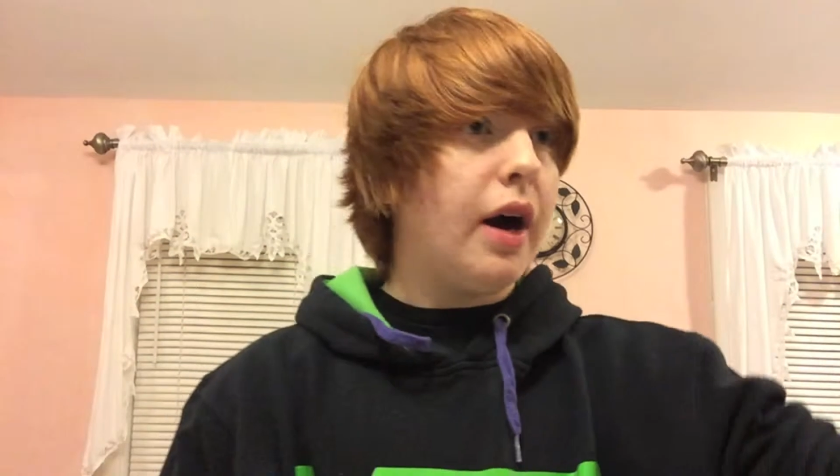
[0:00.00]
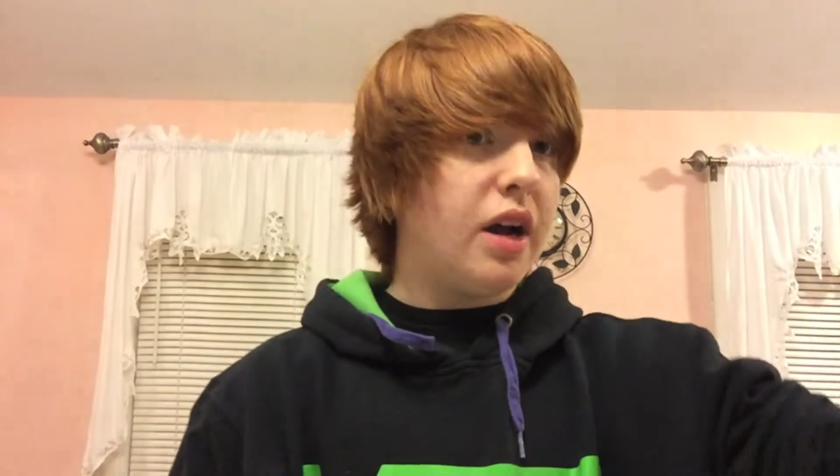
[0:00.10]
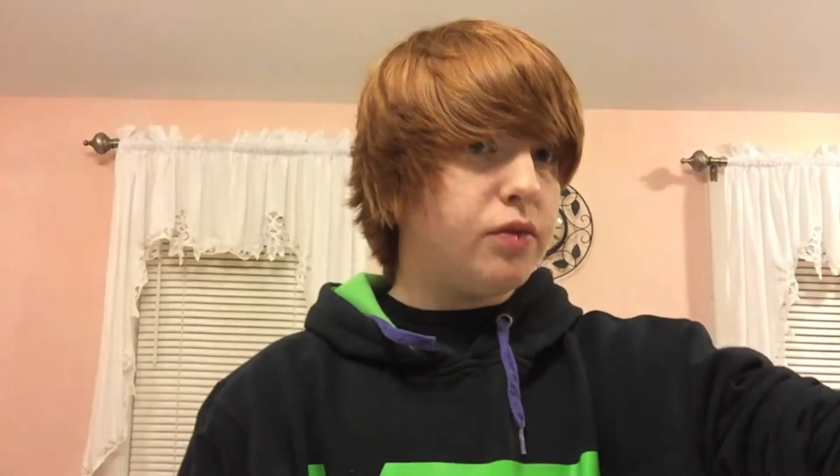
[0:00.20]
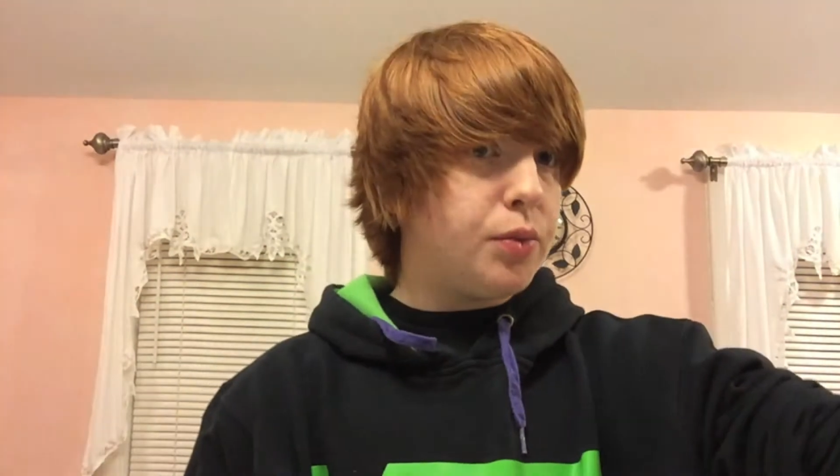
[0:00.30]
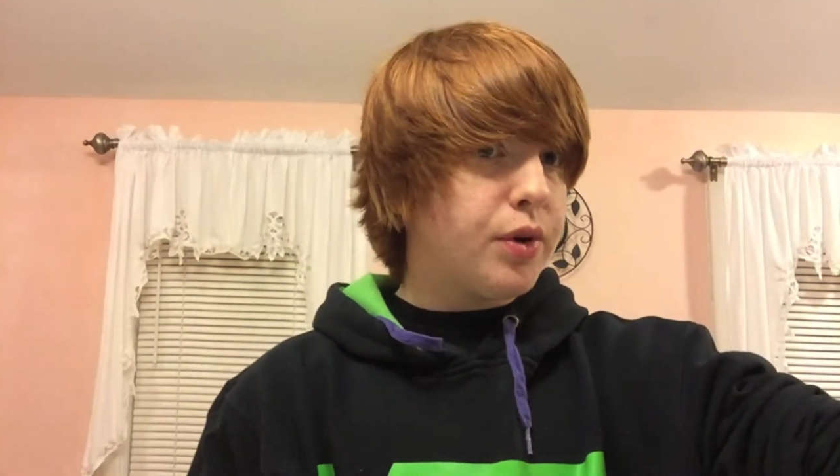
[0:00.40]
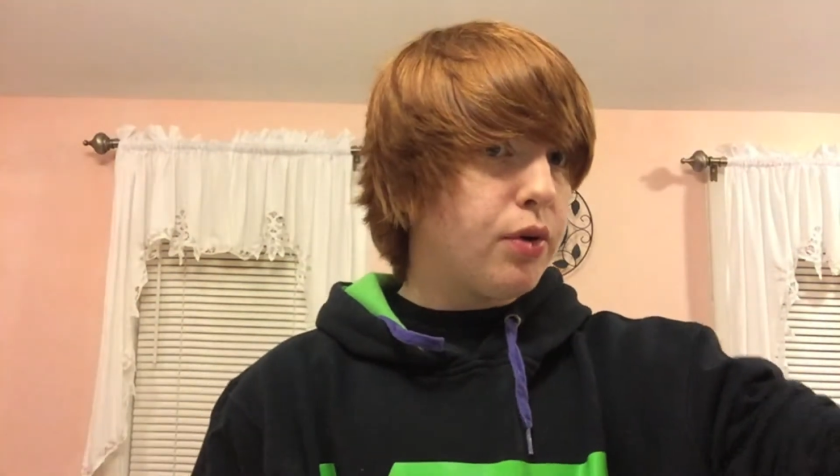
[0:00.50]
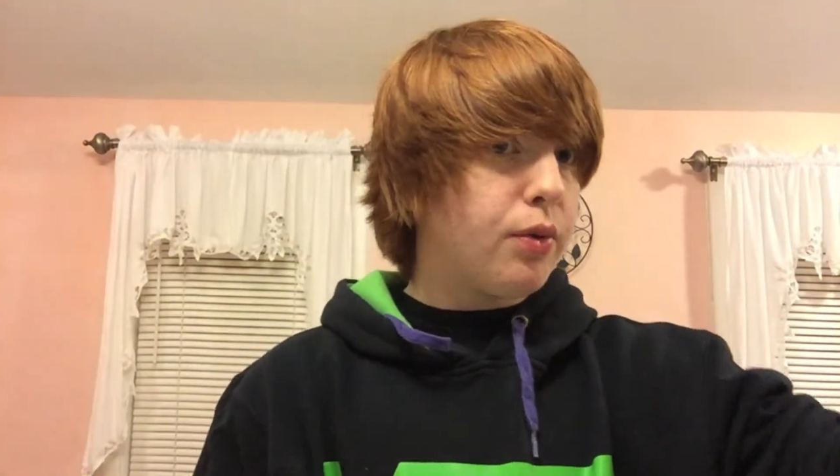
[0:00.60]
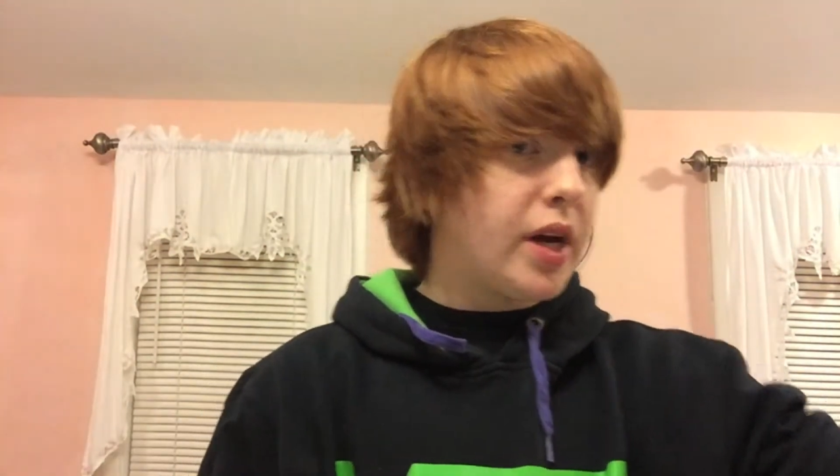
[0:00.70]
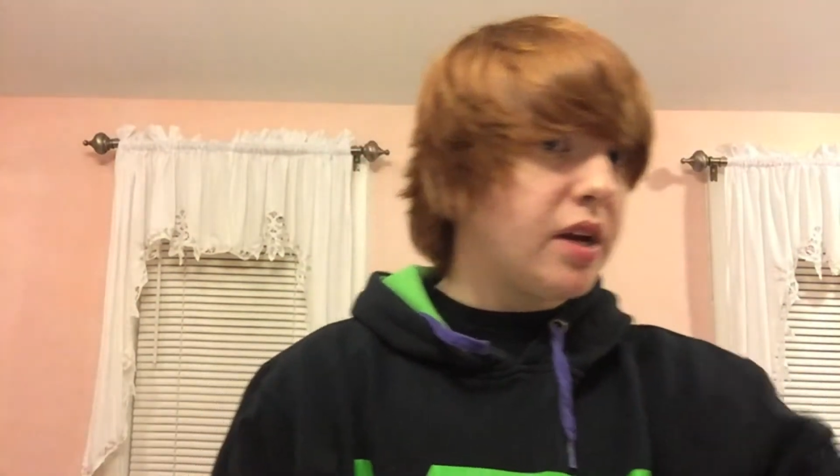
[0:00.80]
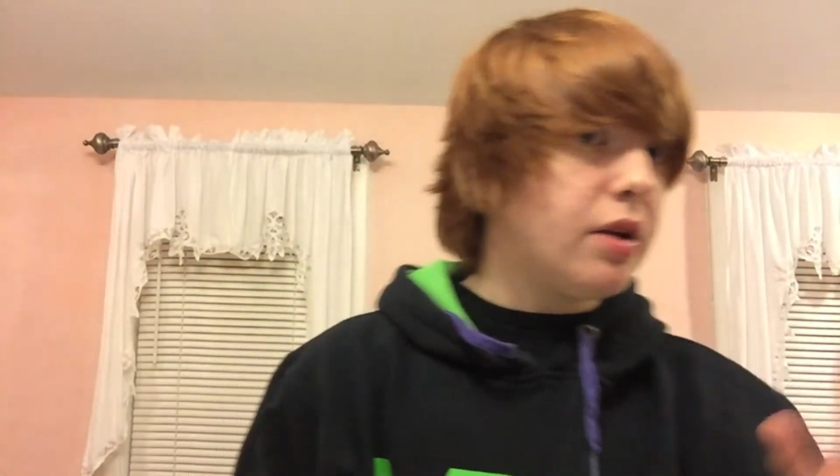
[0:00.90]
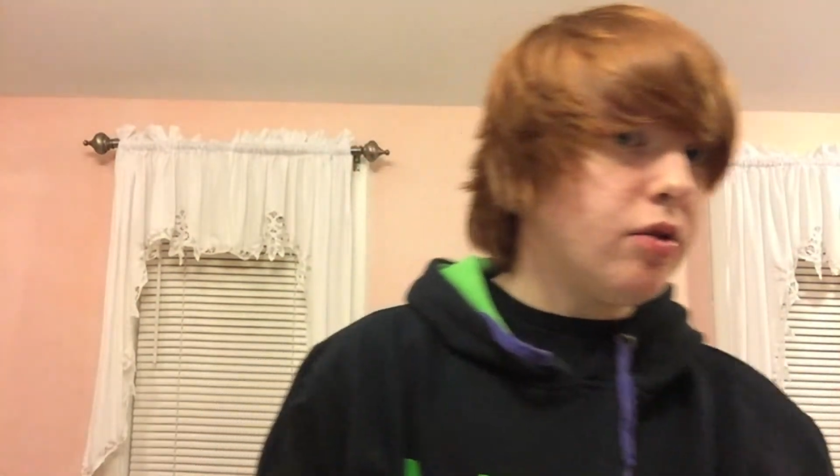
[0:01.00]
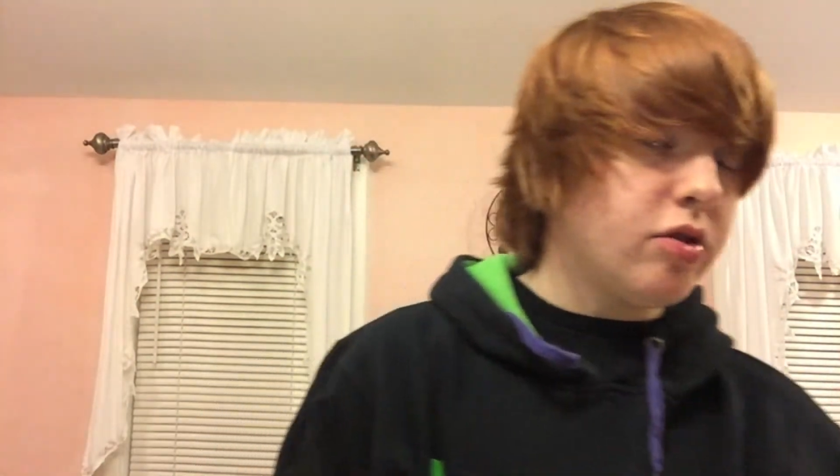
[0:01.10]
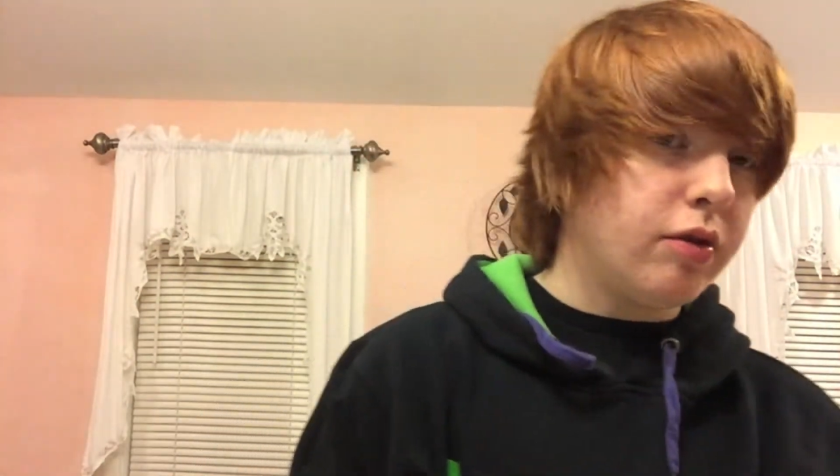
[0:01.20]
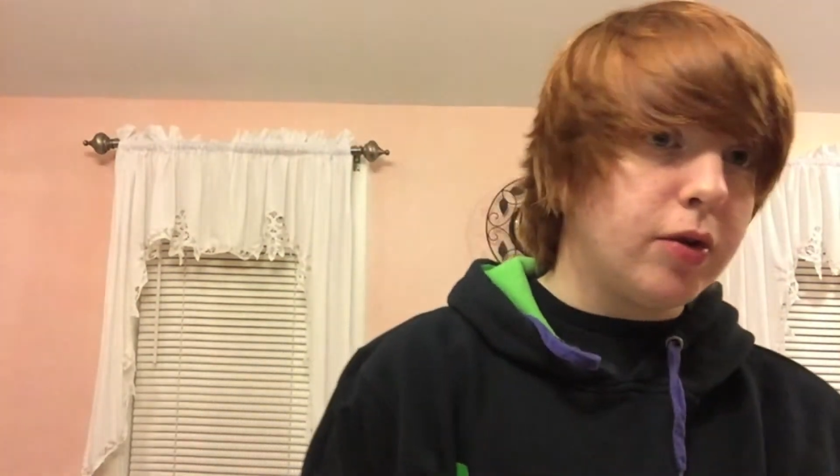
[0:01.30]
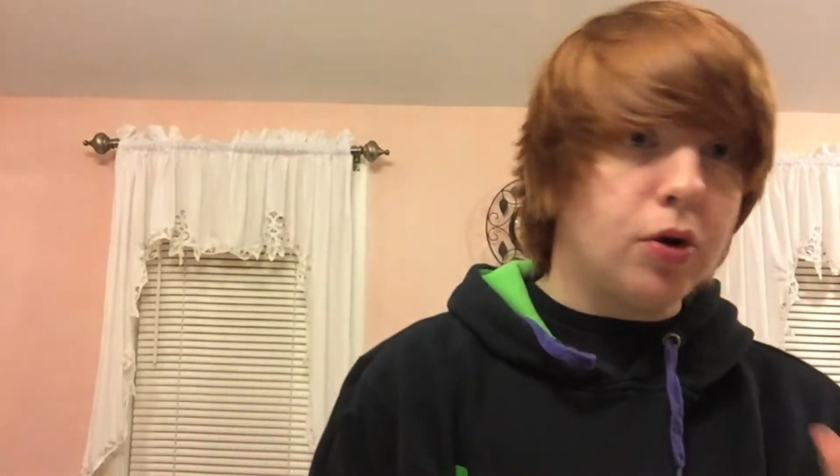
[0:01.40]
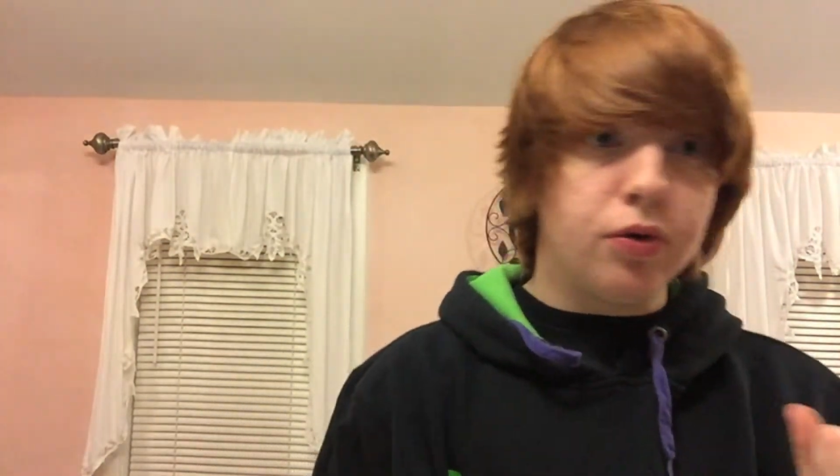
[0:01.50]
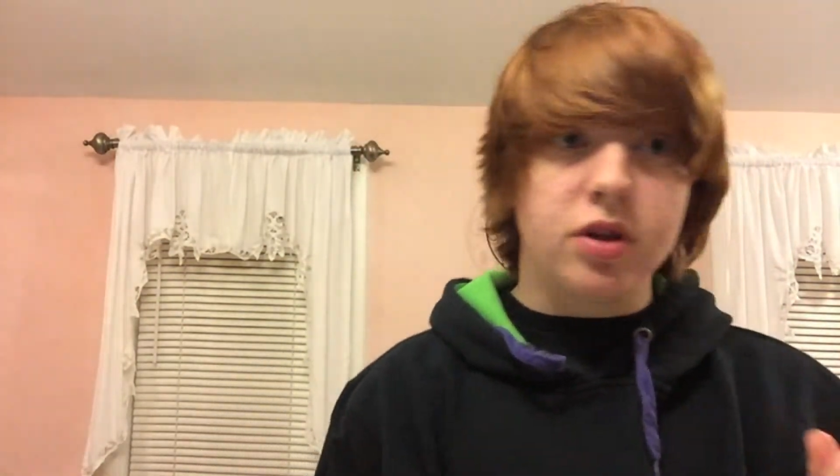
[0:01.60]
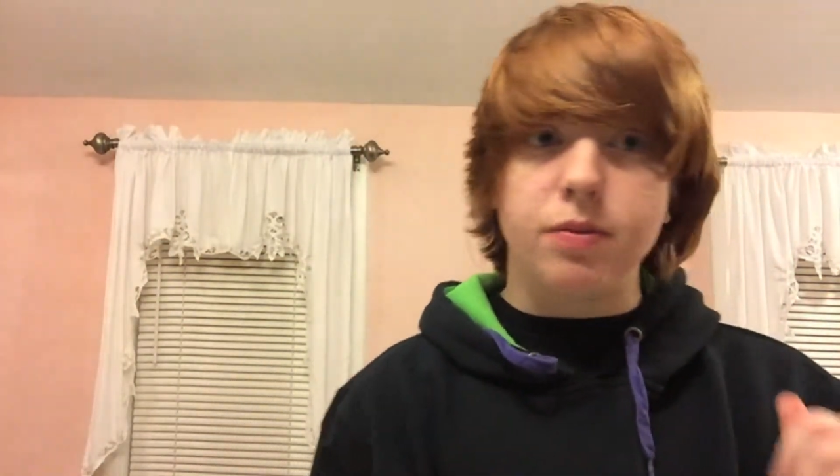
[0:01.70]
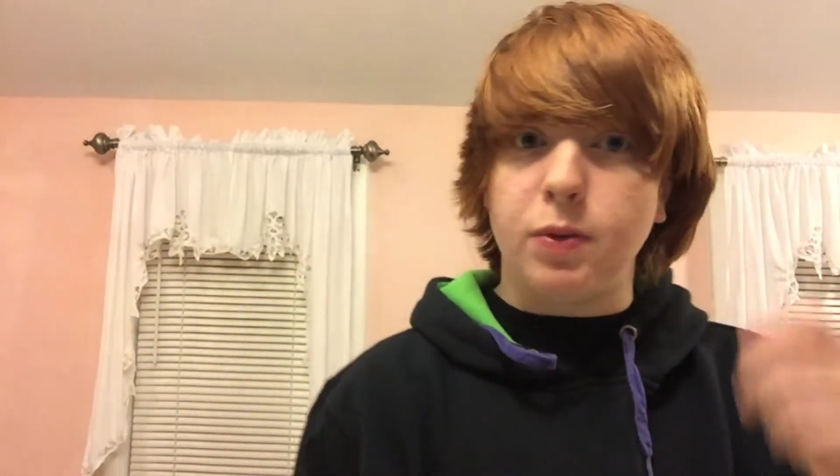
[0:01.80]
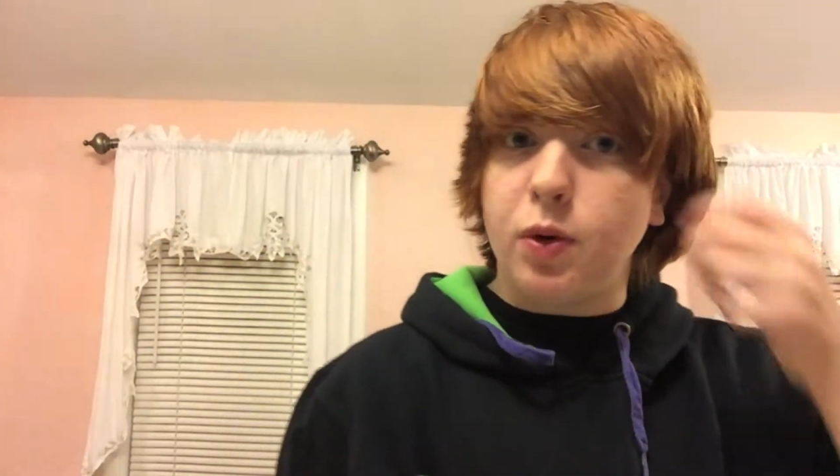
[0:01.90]
I have a mirror right here, so if you don't
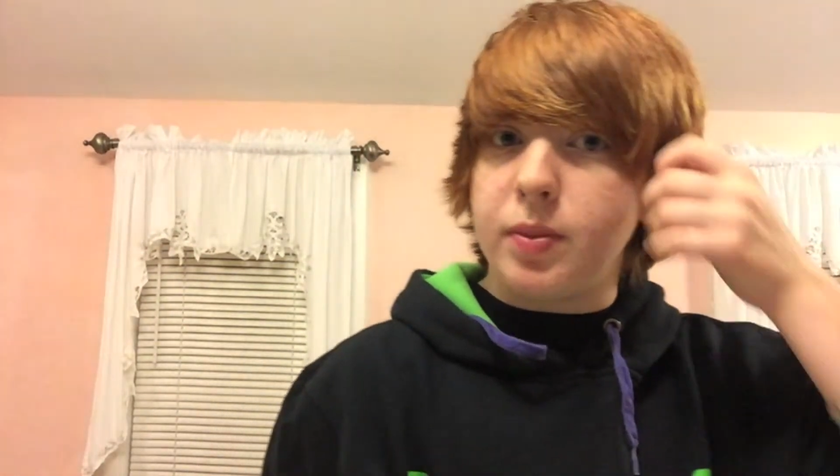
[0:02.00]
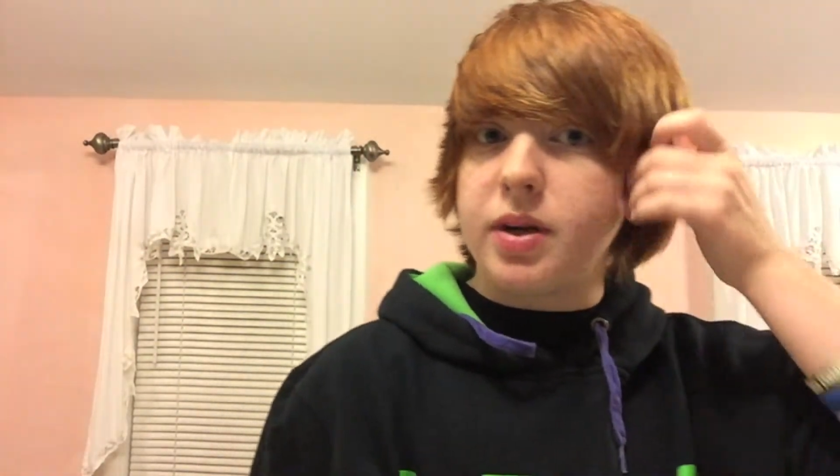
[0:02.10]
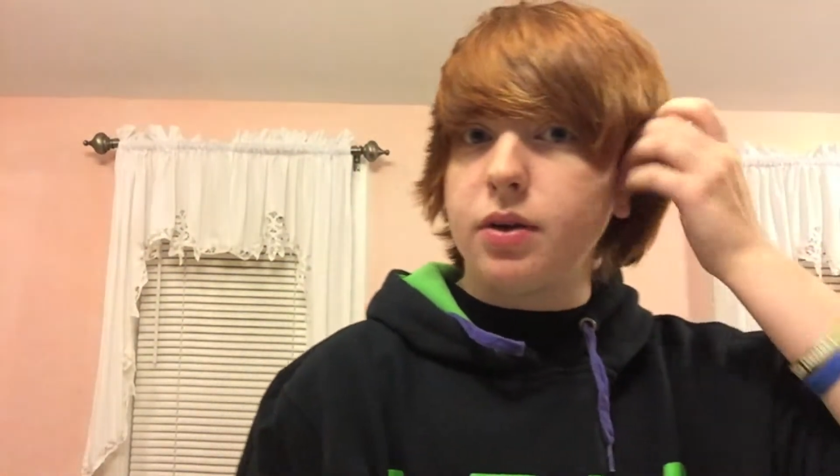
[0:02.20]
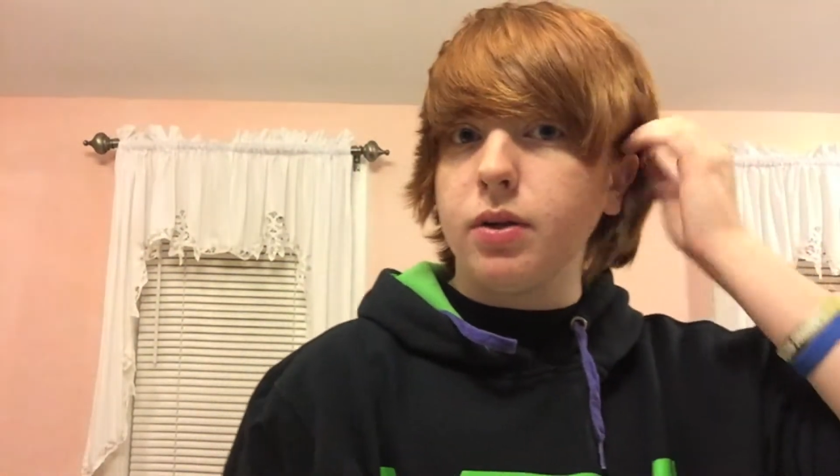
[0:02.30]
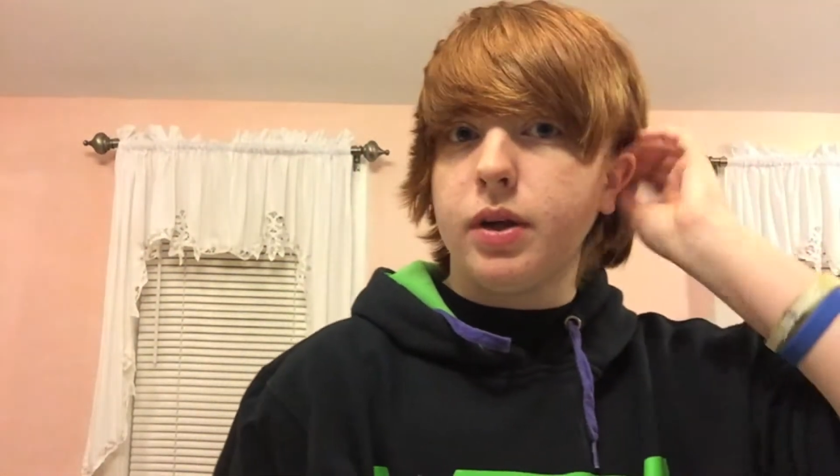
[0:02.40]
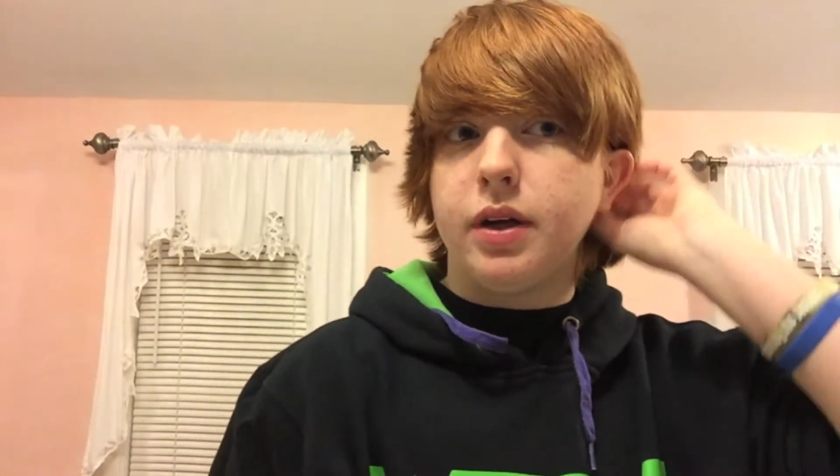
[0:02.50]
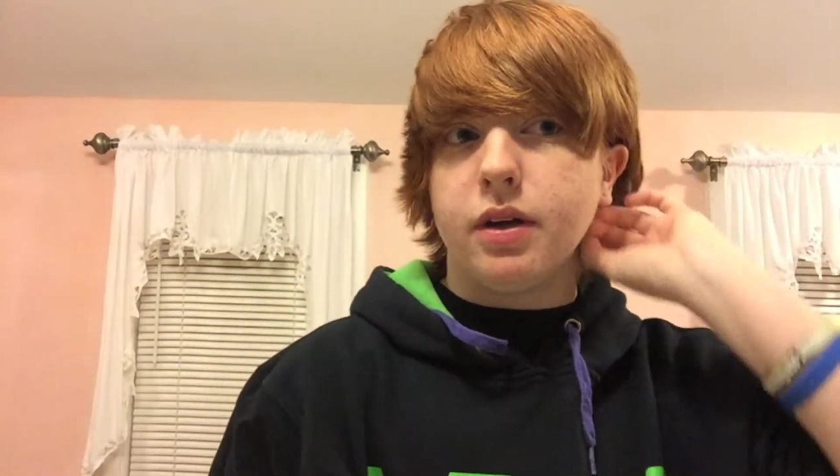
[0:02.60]
see me momentarily,